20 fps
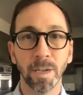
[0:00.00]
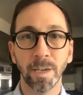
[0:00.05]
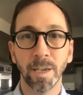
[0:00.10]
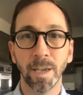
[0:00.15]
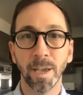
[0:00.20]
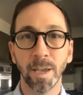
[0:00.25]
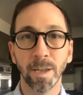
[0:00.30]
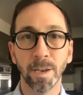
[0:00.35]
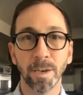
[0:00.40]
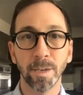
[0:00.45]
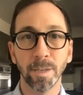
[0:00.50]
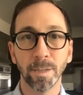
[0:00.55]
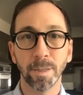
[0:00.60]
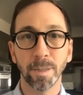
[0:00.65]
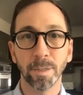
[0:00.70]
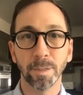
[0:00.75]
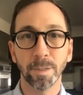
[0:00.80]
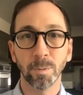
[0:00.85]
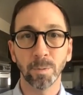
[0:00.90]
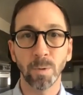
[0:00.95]
again
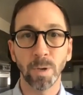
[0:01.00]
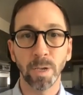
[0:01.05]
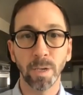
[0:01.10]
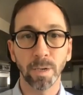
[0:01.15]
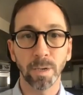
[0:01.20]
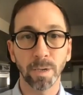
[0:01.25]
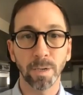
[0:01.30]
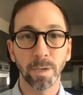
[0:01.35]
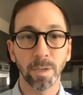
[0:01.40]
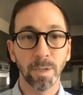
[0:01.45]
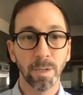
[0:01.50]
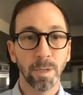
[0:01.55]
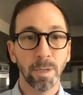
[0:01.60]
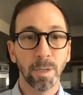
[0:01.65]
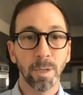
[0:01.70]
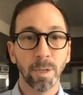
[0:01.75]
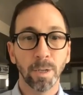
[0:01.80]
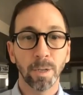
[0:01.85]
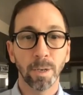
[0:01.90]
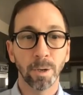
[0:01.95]
this week,
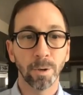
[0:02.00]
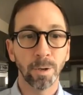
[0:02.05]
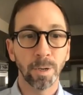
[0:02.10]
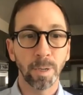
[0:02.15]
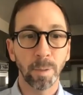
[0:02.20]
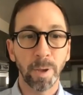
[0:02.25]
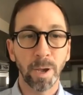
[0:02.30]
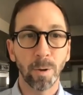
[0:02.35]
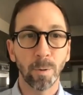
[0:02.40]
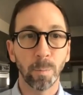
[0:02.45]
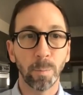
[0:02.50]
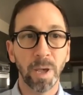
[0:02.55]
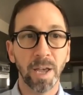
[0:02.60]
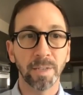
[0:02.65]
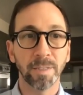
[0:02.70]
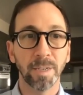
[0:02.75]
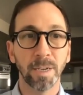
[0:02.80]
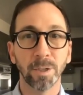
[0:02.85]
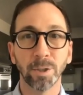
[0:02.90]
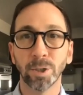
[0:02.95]
learning about
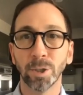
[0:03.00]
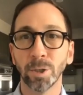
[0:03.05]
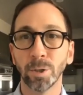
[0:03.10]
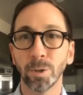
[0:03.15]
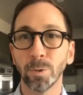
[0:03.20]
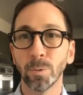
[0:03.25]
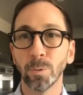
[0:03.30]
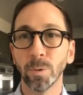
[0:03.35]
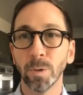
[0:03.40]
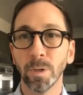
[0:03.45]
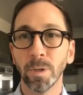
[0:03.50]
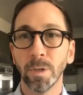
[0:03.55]
pate choux.